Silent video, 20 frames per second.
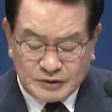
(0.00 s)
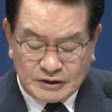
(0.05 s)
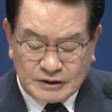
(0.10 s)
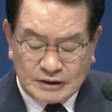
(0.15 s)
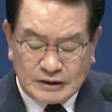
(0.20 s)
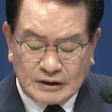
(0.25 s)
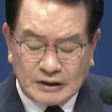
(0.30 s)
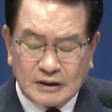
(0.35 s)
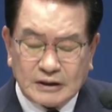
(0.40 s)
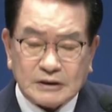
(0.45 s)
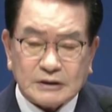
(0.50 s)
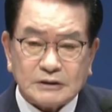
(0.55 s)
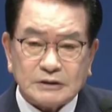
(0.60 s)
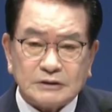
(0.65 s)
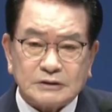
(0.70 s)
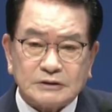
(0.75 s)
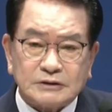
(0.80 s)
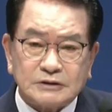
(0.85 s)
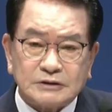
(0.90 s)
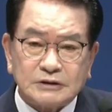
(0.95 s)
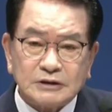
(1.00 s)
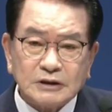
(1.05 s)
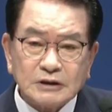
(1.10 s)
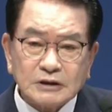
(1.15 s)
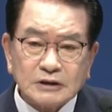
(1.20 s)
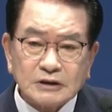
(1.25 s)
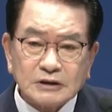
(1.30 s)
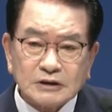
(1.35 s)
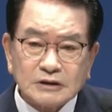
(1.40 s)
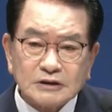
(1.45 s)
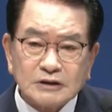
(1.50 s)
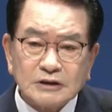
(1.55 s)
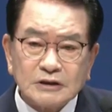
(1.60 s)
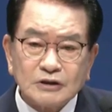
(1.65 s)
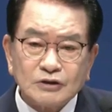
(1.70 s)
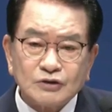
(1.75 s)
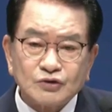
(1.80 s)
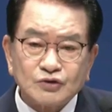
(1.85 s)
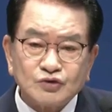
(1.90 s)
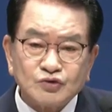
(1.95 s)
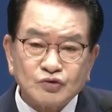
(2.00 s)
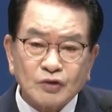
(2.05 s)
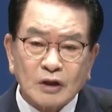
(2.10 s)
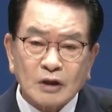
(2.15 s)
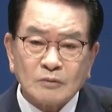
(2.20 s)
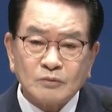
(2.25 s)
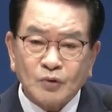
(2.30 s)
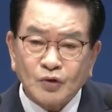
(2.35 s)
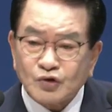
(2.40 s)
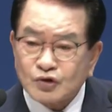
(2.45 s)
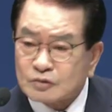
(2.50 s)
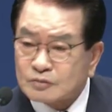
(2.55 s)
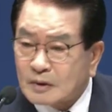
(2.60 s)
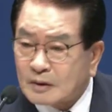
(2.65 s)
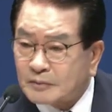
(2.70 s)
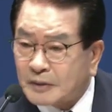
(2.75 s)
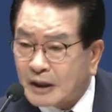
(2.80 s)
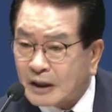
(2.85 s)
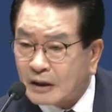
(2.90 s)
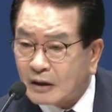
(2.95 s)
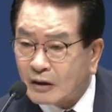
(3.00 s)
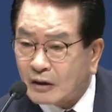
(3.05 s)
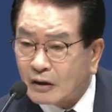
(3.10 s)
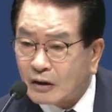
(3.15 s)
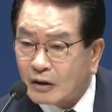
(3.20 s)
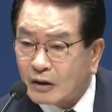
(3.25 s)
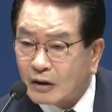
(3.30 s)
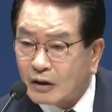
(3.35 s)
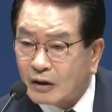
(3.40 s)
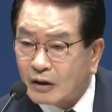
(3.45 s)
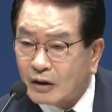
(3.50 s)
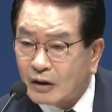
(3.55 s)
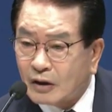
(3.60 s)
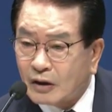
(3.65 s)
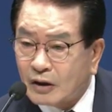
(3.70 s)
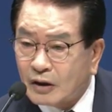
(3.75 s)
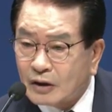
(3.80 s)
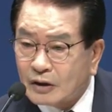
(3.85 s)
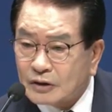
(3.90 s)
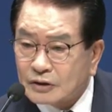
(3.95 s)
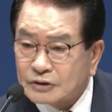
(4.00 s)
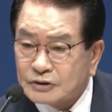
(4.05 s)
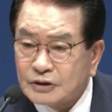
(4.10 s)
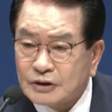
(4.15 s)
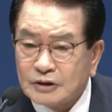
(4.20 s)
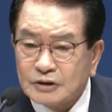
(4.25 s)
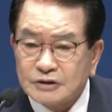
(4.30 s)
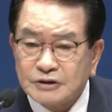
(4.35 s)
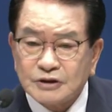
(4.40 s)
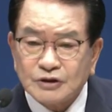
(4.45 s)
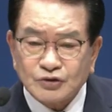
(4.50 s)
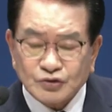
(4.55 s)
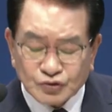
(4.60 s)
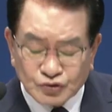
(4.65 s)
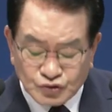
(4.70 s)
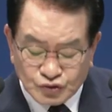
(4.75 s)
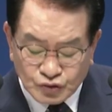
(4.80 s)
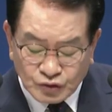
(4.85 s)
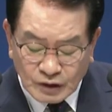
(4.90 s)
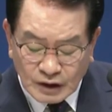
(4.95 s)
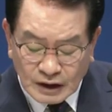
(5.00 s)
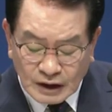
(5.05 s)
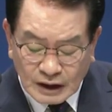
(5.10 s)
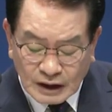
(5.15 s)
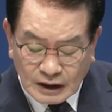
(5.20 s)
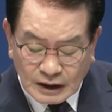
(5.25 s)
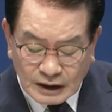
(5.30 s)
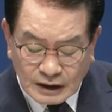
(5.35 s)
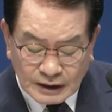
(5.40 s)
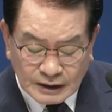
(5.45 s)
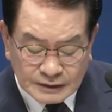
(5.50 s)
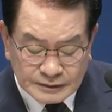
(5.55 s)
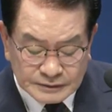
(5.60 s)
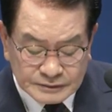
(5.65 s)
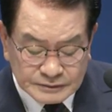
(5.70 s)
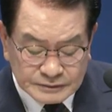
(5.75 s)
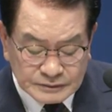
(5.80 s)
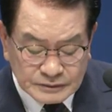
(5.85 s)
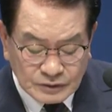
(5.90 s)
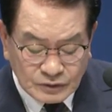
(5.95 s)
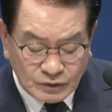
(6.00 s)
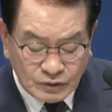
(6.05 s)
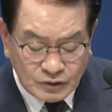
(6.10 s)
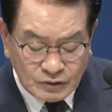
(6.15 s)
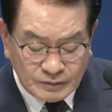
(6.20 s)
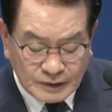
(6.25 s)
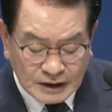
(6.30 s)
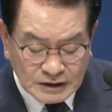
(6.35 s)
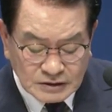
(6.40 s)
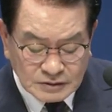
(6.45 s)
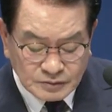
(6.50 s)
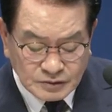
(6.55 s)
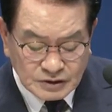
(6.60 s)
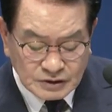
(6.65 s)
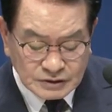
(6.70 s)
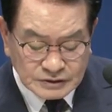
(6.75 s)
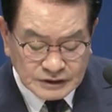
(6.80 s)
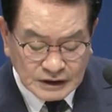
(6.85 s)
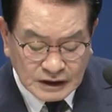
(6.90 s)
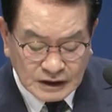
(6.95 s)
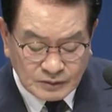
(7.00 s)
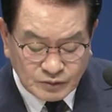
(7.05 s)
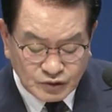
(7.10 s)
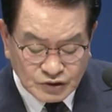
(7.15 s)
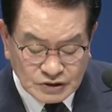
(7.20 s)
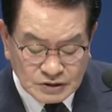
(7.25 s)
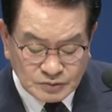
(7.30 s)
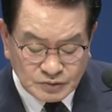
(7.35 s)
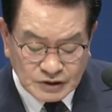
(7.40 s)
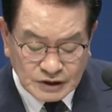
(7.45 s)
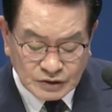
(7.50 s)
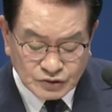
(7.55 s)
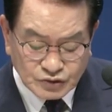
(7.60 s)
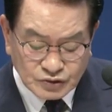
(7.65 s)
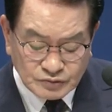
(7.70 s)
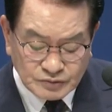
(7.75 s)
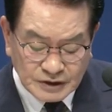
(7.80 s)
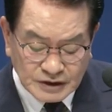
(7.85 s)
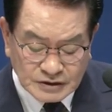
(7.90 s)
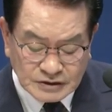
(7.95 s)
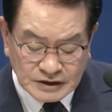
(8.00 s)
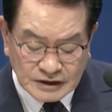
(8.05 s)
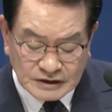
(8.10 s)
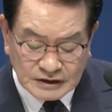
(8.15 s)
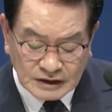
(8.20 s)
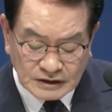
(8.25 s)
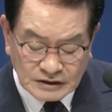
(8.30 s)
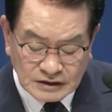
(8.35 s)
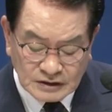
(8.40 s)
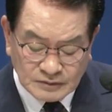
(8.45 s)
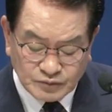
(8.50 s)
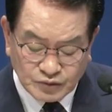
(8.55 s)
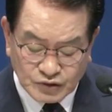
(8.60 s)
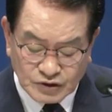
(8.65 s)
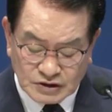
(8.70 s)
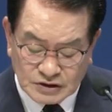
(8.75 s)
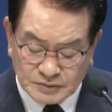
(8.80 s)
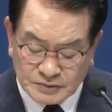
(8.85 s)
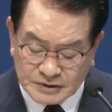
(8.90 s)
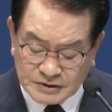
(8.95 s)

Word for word: Please don't worry about at all whether I'm qualified or not. What Jesus wants is only the attitude of immediate obedience.